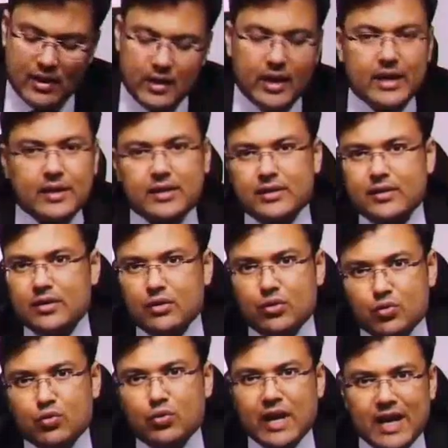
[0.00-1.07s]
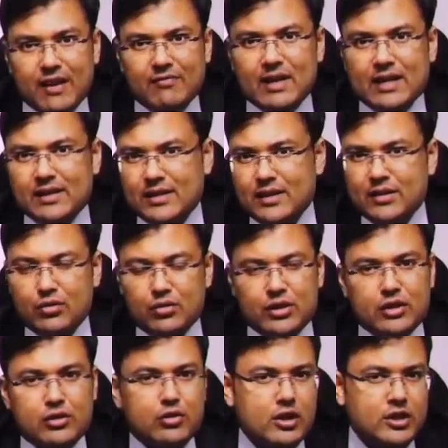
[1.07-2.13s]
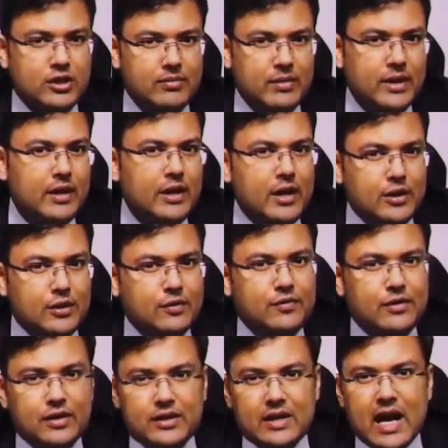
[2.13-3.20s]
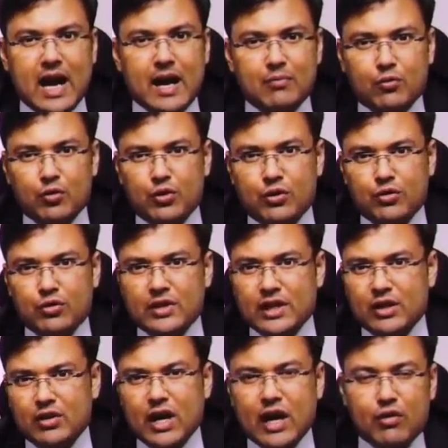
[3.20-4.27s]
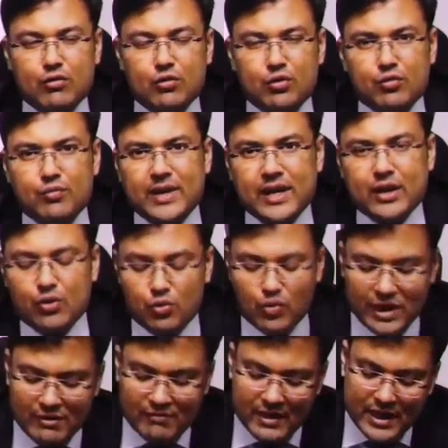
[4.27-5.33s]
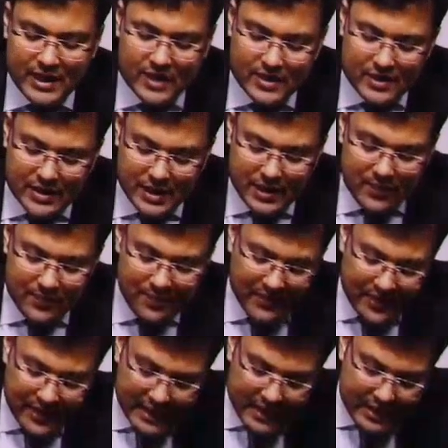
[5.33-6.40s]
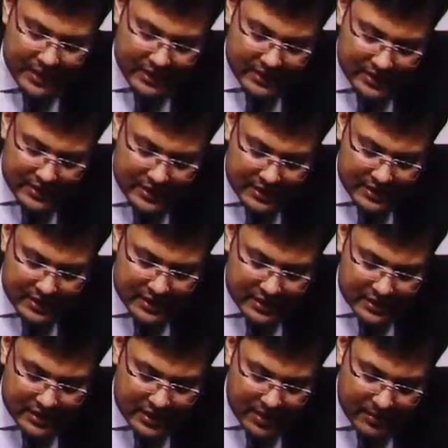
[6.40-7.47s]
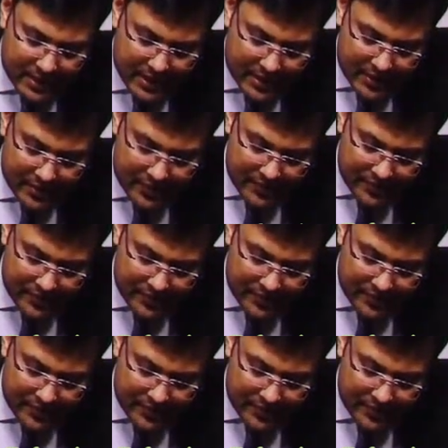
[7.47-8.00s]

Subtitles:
It's Roux and Y cystojejunostomy. So first I am going to tell you how to make Roux and Y. See, this is the stomach,